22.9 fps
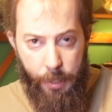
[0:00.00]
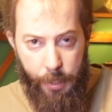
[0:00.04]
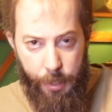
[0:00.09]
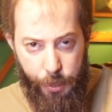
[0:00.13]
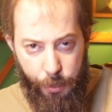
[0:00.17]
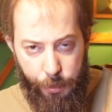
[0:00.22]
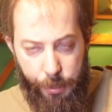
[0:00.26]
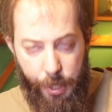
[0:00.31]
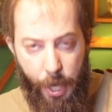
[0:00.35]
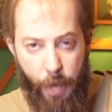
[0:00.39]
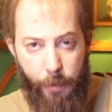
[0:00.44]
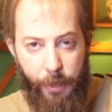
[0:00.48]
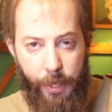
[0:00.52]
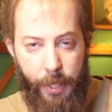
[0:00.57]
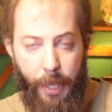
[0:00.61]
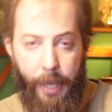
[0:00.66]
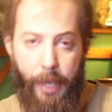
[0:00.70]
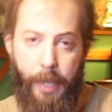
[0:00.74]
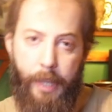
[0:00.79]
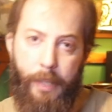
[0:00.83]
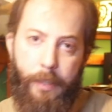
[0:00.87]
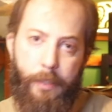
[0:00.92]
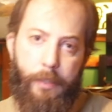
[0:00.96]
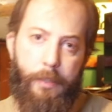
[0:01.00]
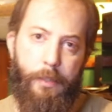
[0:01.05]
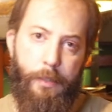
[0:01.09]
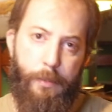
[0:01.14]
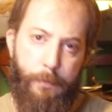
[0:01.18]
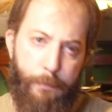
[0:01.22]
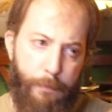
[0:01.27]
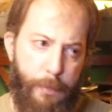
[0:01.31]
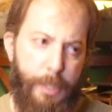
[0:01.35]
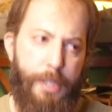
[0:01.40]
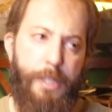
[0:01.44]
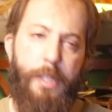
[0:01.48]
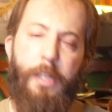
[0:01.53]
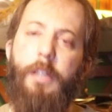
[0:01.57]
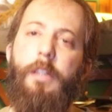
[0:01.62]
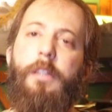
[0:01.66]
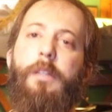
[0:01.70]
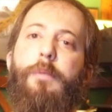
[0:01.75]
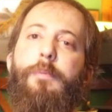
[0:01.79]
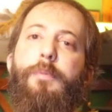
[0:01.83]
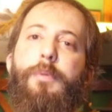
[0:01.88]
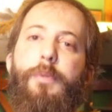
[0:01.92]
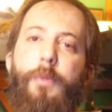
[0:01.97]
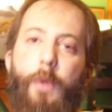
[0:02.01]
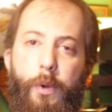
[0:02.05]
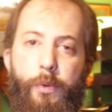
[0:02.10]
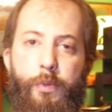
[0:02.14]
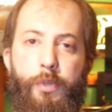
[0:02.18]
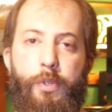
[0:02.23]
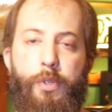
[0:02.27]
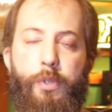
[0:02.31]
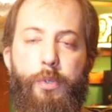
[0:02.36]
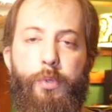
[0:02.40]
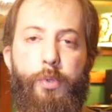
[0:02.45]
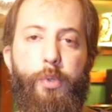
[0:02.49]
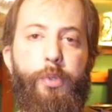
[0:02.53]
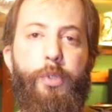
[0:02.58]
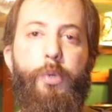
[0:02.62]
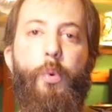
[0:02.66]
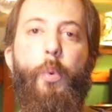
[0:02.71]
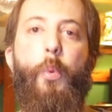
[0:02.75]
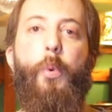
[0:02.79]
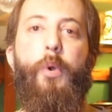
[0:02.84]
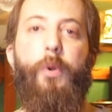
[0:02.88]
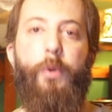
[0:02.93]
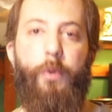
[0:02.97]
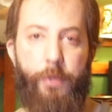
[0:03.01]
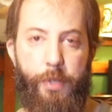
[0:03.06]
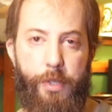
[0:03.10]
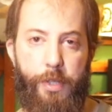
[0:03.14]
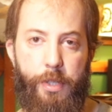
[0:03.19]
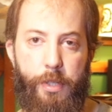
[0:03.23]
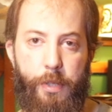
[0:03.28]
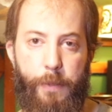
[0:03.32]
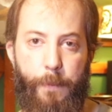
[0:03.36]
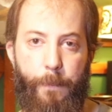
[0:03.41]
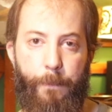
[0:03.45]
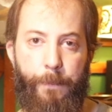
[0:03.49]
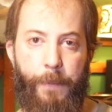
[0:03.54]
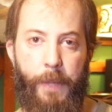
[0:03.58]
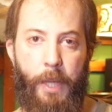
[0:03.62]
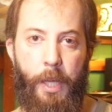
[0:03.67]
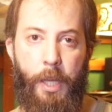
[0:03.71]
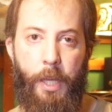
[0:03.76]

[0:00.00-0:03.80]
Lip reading: esoteric and mystical approach to the runes.